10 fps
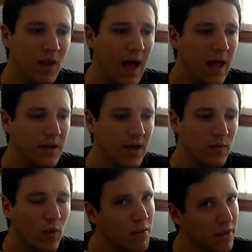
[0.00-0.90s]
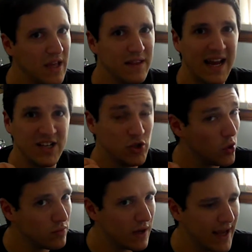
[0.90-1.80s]
and one thing that I
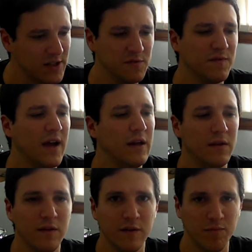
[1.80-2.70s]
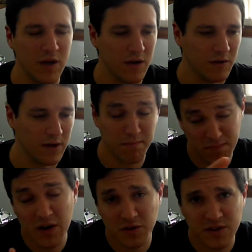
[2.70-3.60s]
don't like to find in this beer, in
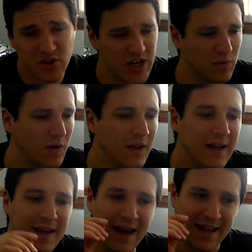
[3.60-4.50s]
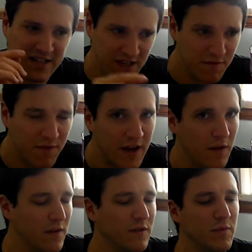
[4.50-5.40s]
beers in general, and I didn't find
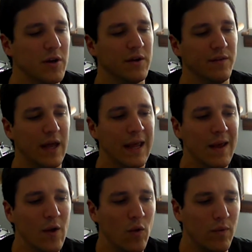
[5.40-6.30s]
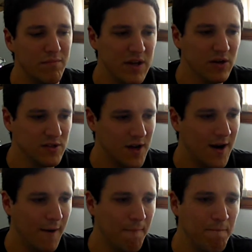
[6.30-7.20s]
in this beer, is that when beers
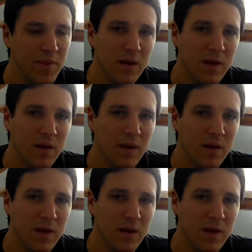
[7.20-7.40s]
are